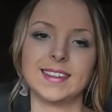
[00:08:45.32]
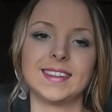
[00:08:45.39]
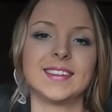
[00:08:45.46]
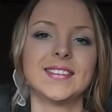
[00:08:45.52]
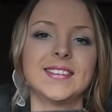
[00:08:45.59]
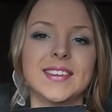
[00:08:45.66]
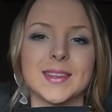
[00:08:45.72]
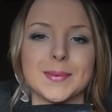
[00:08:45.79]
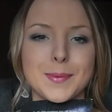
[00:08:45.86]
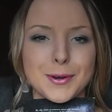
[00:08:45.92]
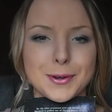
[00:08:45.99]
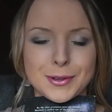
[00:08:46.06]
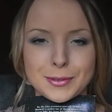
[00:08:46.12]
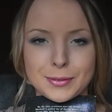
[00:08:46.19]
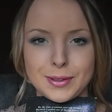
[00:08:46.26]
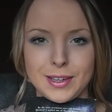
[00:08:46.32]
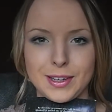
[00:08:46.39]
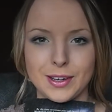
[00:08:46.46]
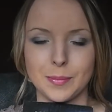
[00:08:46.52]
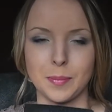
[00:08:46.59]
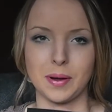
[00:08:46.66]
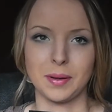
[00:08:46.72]
this book was really
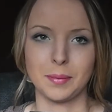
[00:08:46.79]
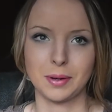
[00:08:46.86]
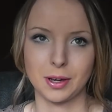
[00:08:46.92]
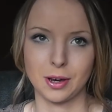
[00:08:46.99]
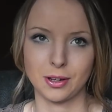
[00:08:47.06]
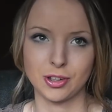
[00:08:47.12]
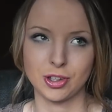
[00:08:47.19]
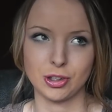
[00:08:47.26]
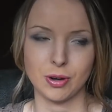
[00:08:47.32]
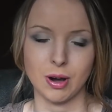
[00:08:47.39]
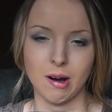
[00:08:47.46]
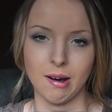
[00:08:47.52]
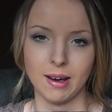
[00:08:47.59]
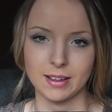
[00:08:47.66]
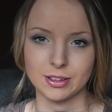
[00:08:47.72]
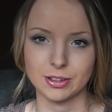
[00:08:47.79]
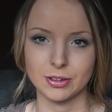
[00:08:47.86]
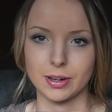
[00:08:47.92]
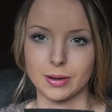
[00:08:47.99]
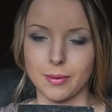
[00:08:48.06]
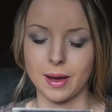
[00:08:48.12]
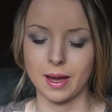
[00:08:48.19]
good, but I didn't want to go too high
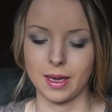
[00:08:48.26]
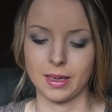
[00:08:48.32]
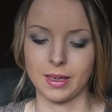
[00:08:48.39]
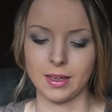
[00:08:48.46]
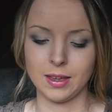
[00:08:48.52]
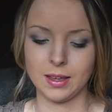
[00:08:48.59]
straight away.